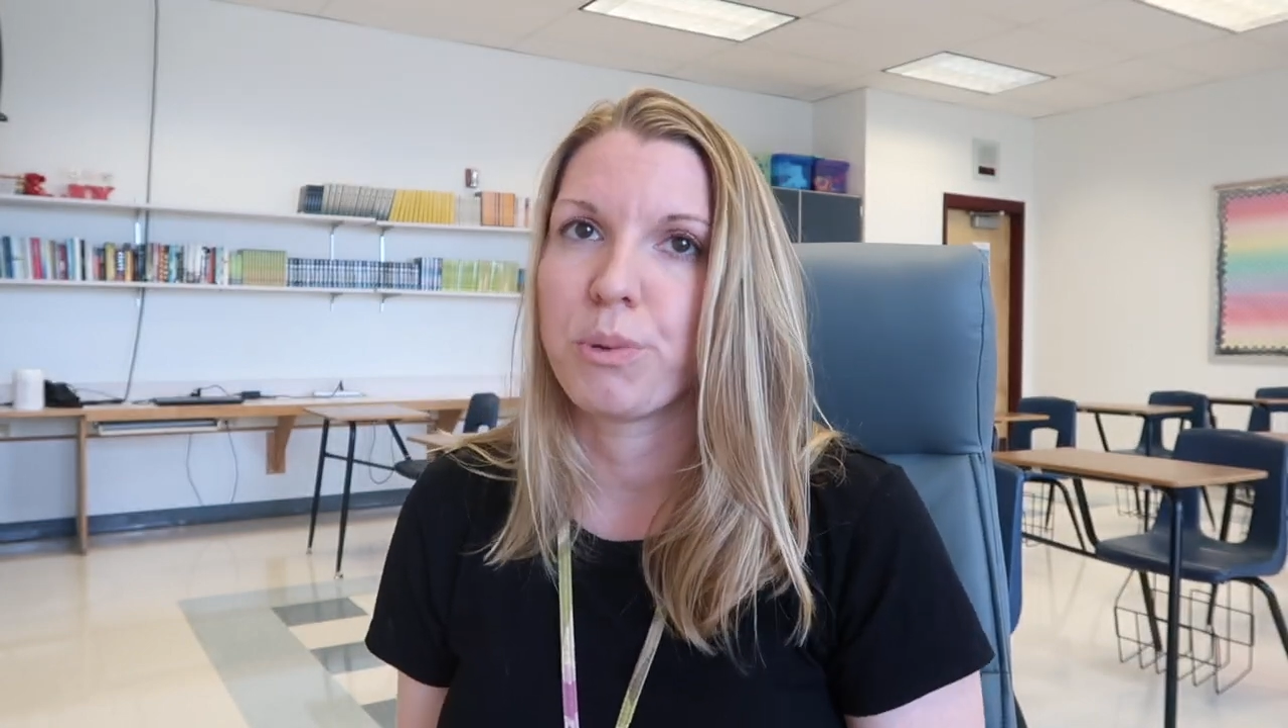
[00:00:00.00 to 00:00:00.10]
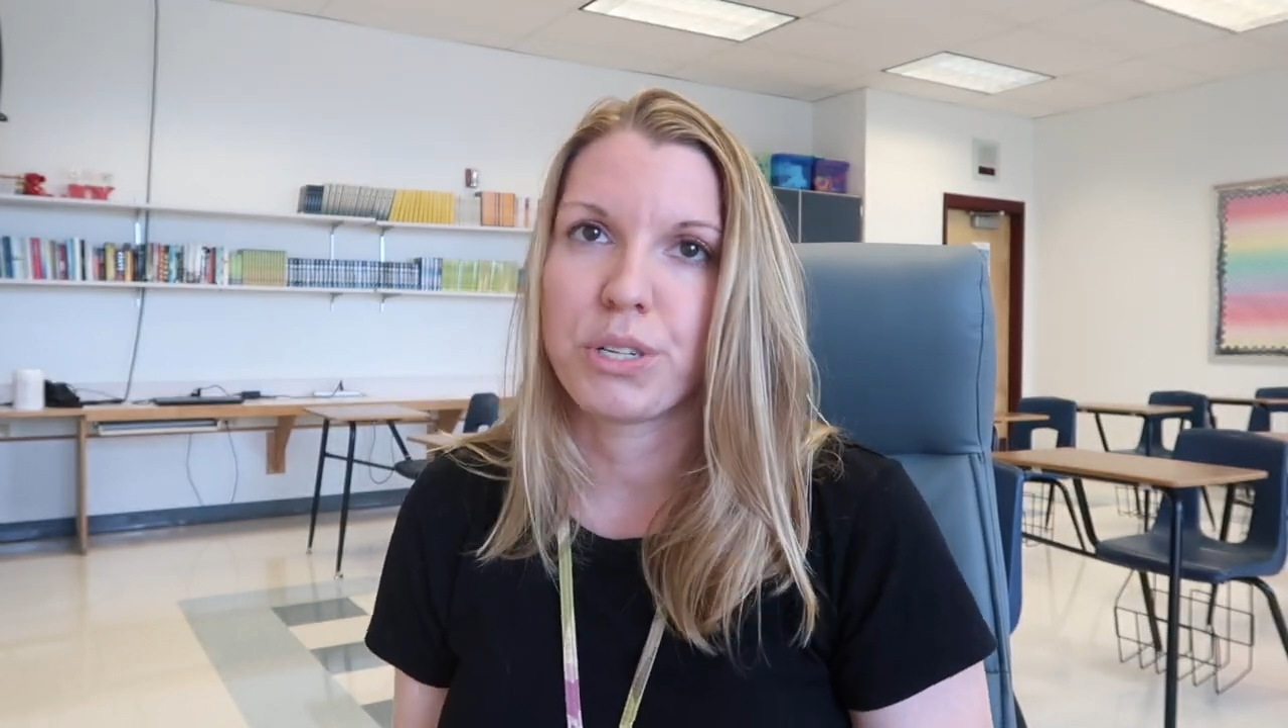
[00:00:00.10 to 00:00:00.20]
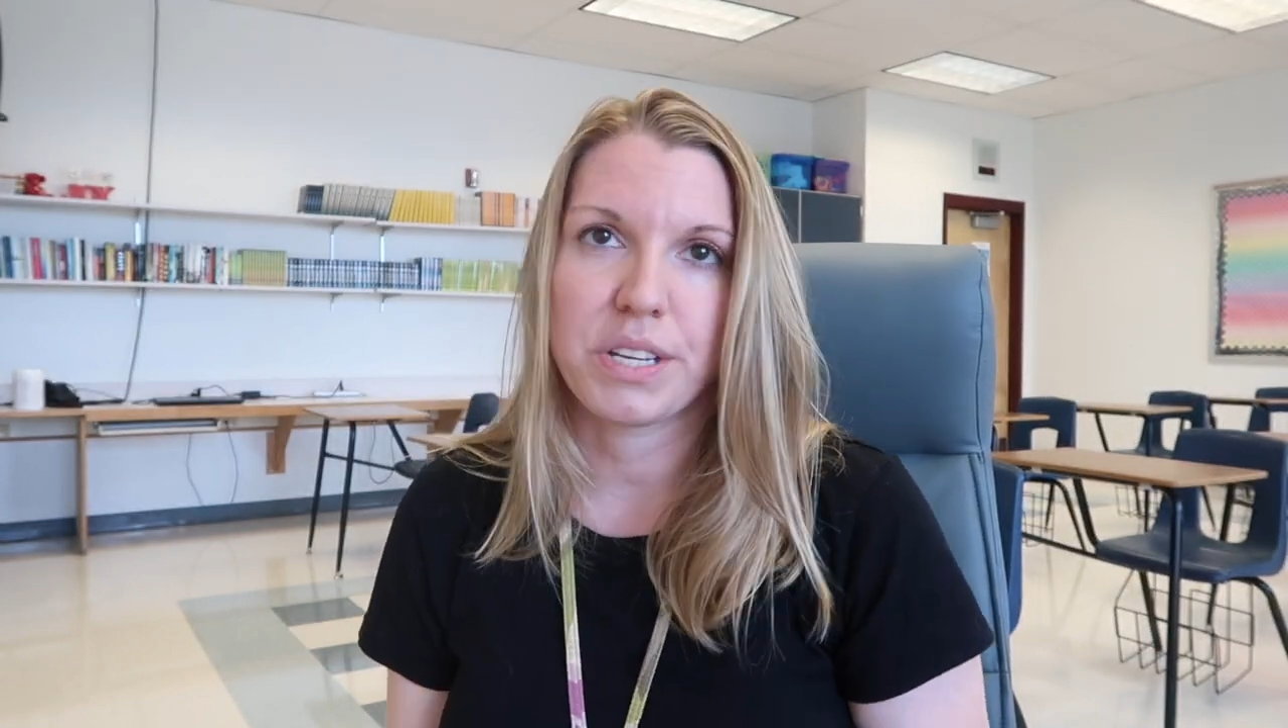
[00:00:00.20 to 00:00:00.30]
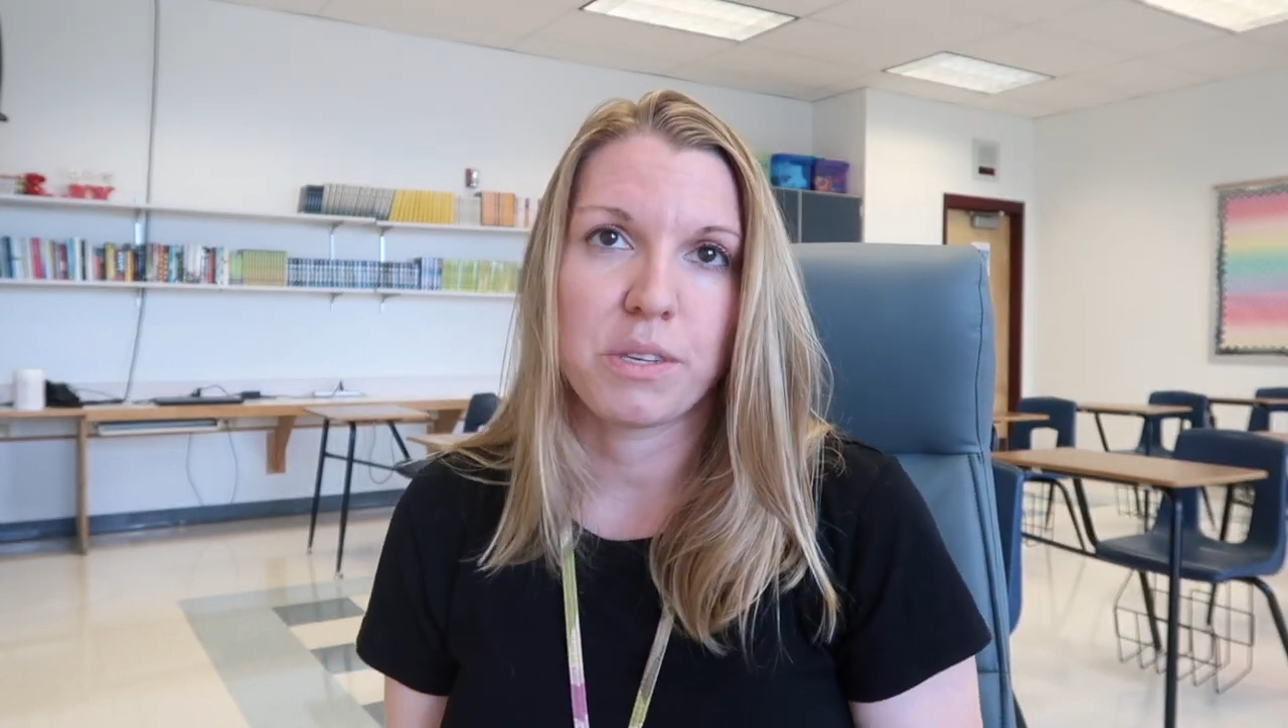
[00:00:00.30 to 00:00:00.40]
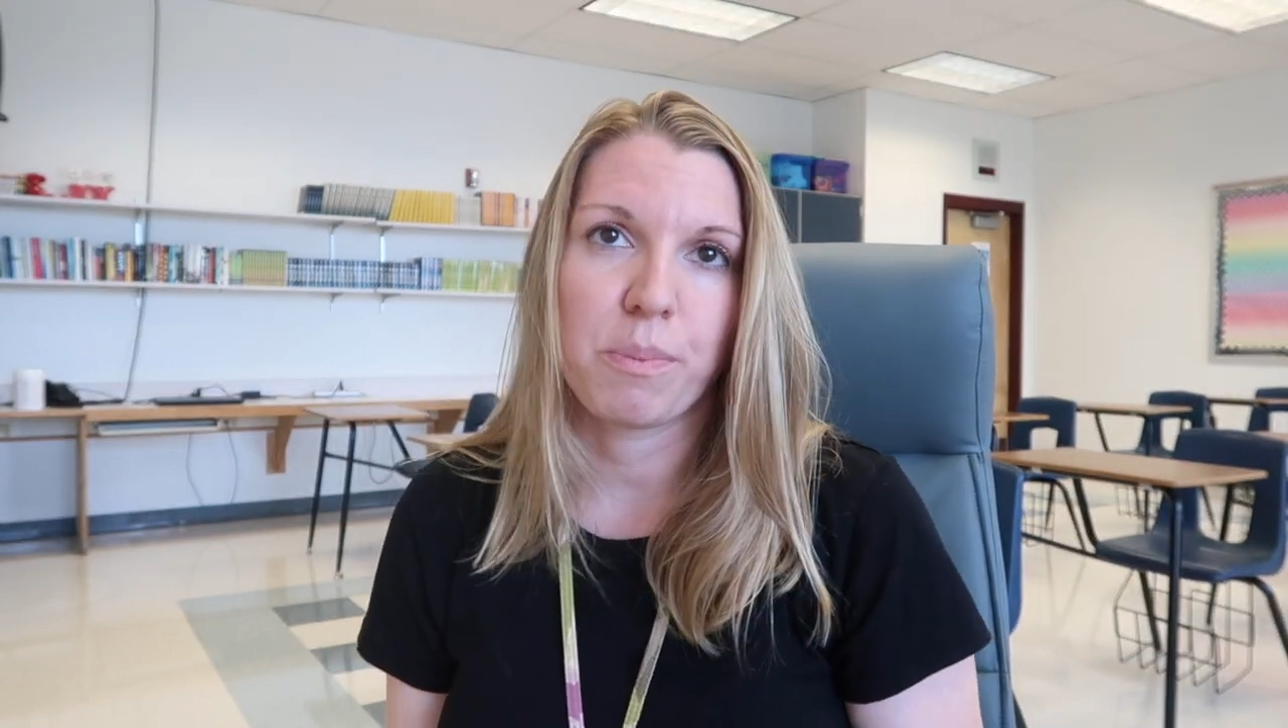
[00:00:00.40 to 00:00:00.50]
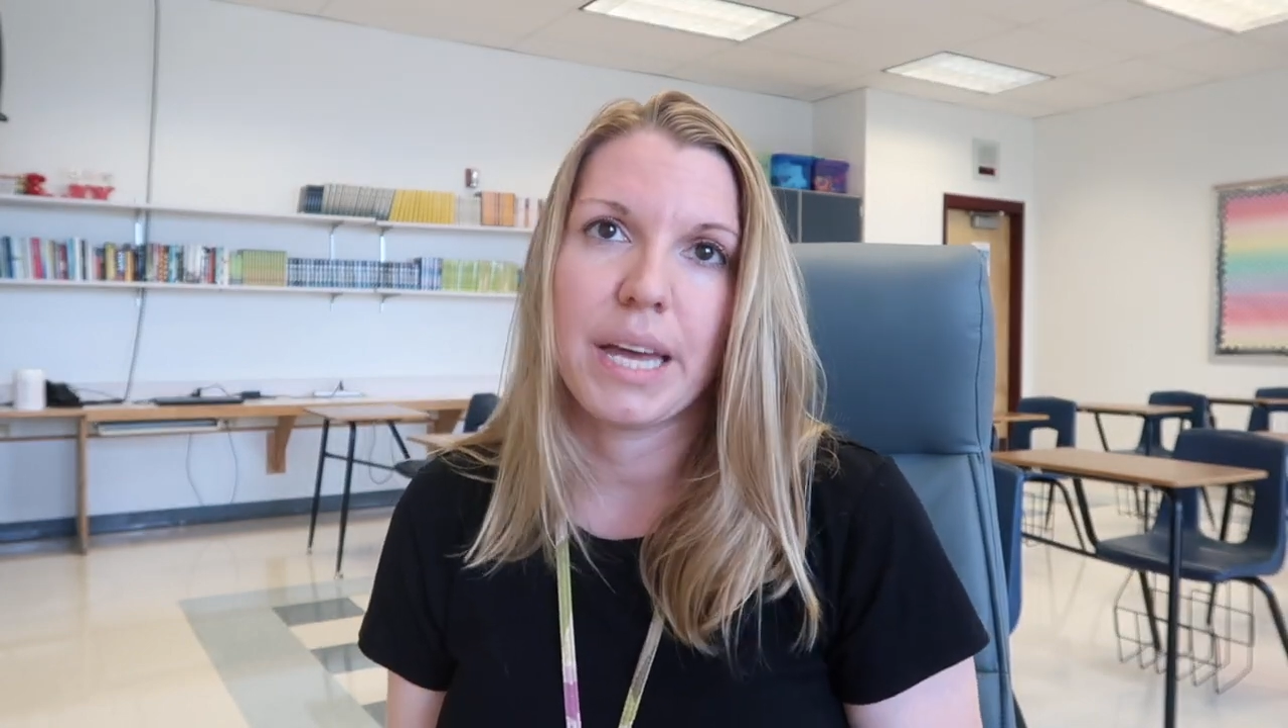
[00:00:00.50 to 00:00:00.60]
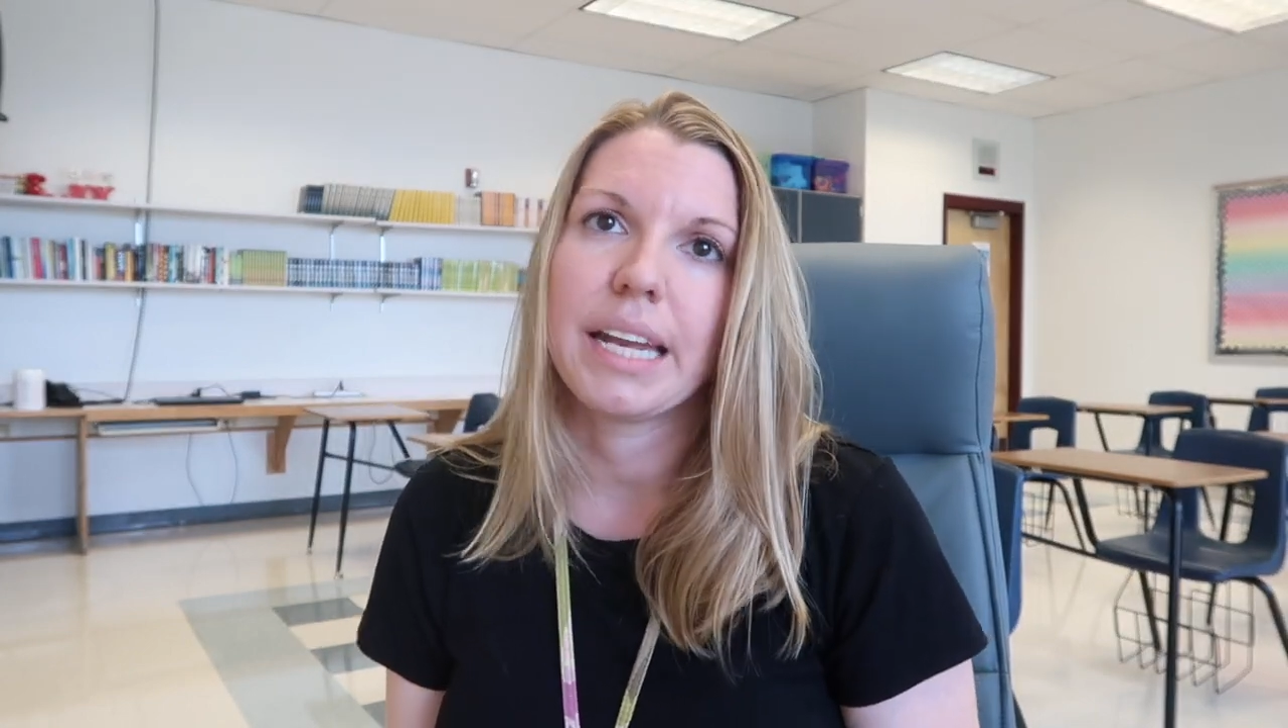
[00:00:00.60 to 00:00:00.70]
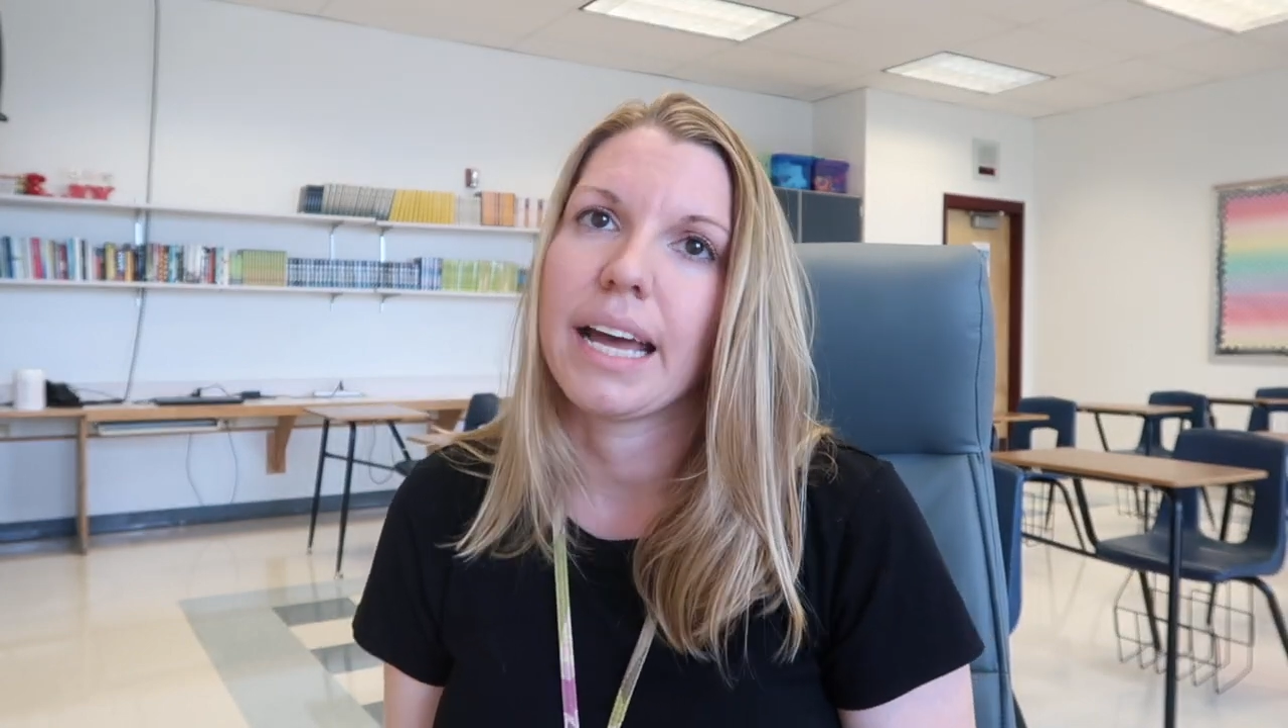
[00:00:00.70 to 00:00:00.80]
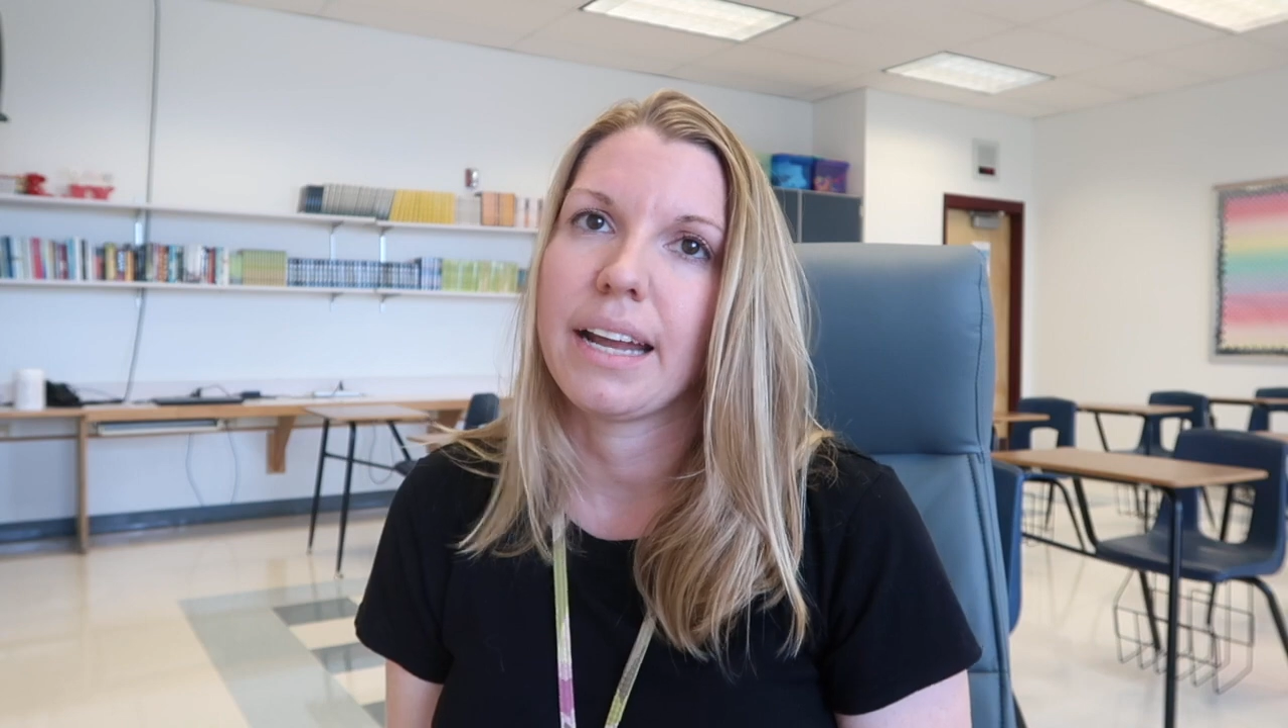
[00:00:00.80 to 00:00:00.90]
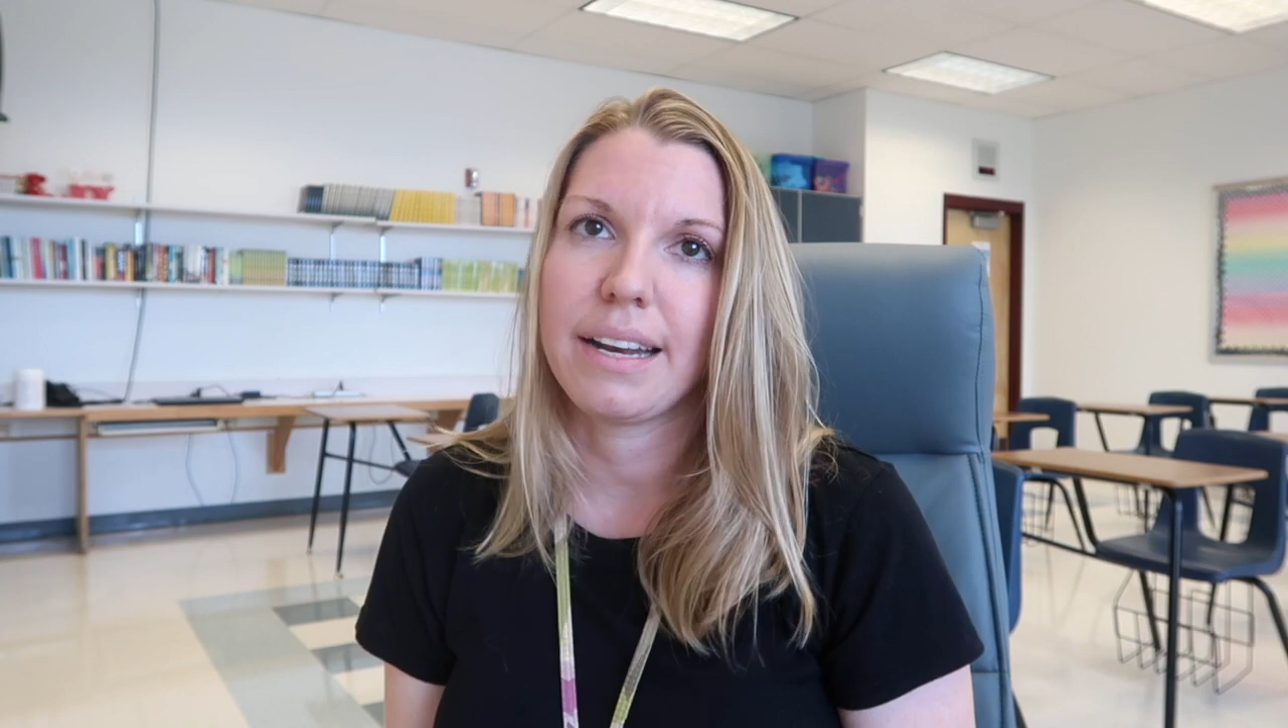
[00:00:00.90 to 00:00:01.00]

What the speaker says: participate at